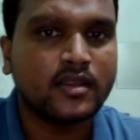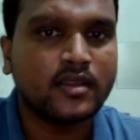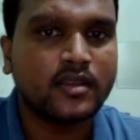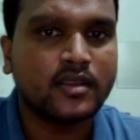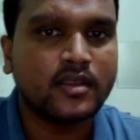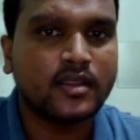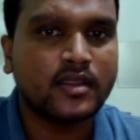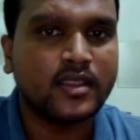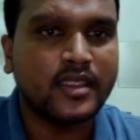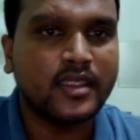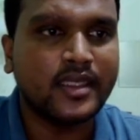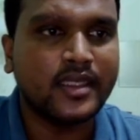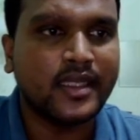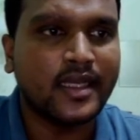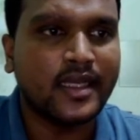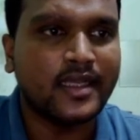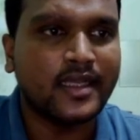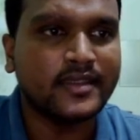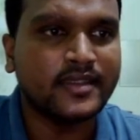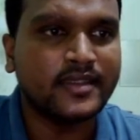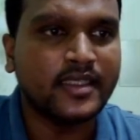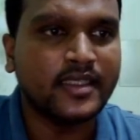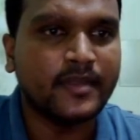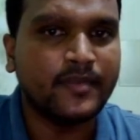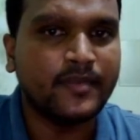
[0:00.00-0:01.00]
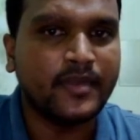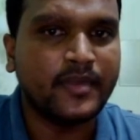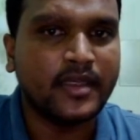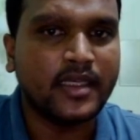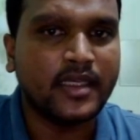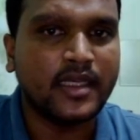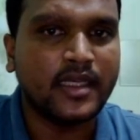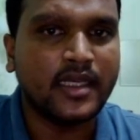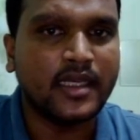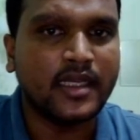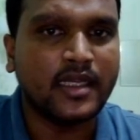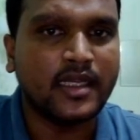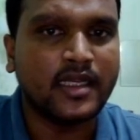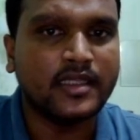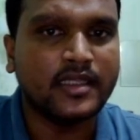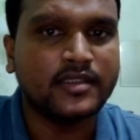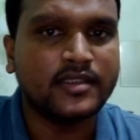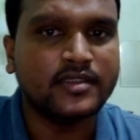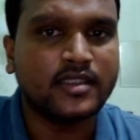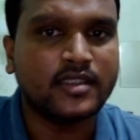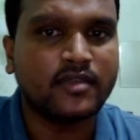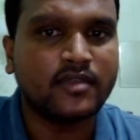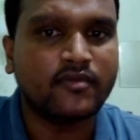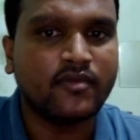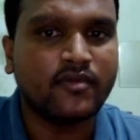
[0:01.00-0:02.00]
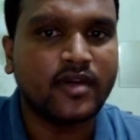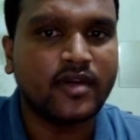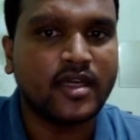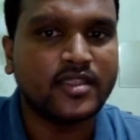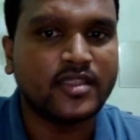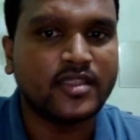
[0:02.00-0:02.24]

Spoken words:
It has APK analyzer, fast